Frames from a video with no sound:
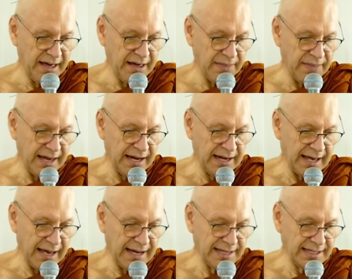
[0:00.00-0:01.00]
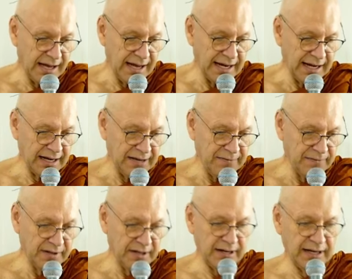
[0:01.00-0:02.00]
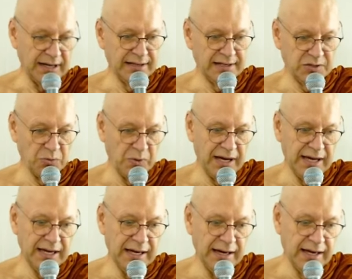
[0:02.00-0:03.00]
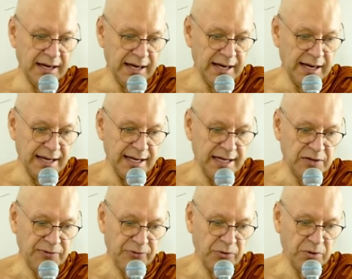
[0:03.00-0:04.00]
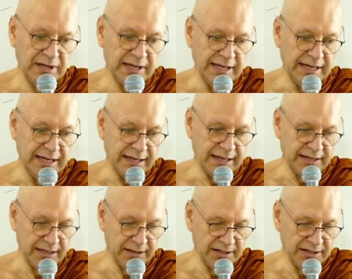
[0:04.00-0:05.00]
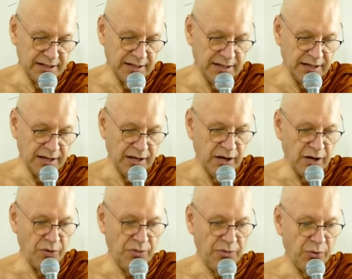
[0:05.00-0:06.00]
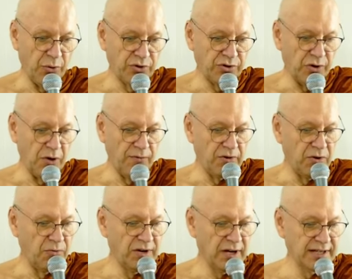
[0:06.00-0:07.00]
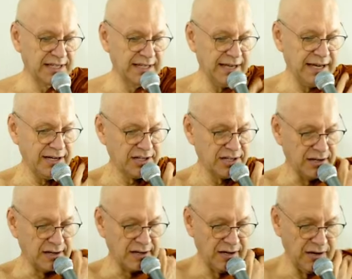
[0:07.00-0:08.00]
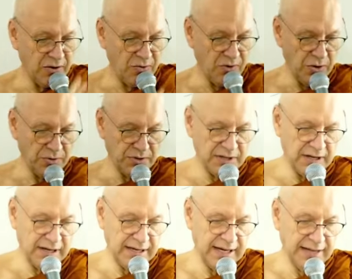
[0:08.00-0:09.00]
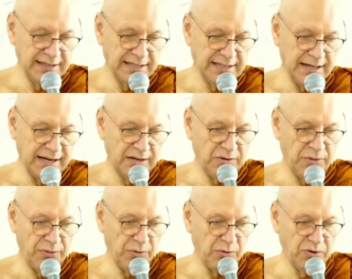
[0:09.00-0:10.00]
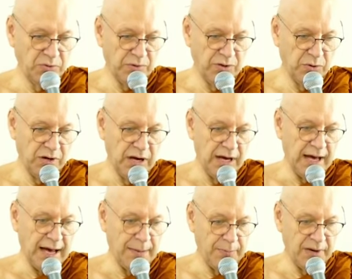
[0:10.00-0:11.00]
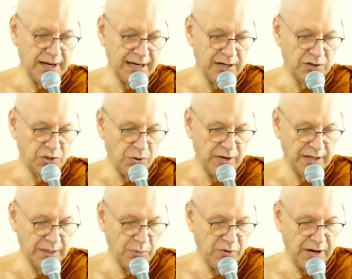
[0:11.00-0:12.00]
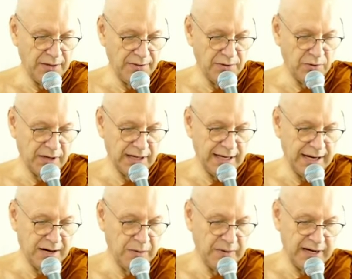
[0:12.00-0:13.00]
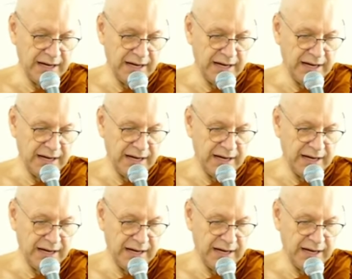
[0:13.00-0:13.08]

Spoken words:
Then as I lived in this way, heedful, keen and diligent, the thought of renunciation arose. Yeah, this is like the thought when you are happily enjoying the breath and you don't care about